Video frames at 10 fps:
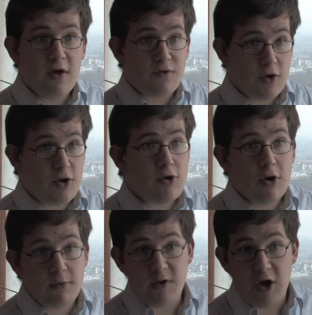So you
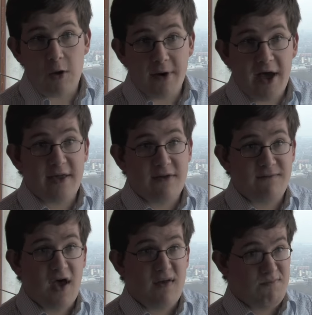could, buy a
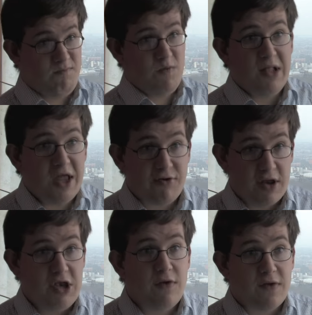device,
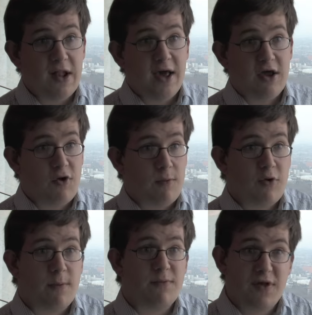literally, and use it like a
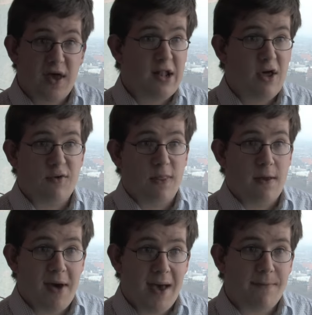TomTom, sideload on
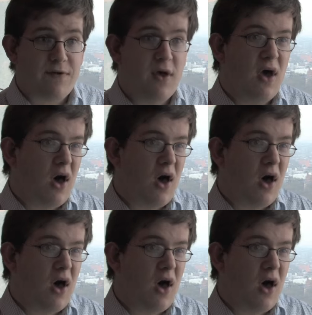the maps.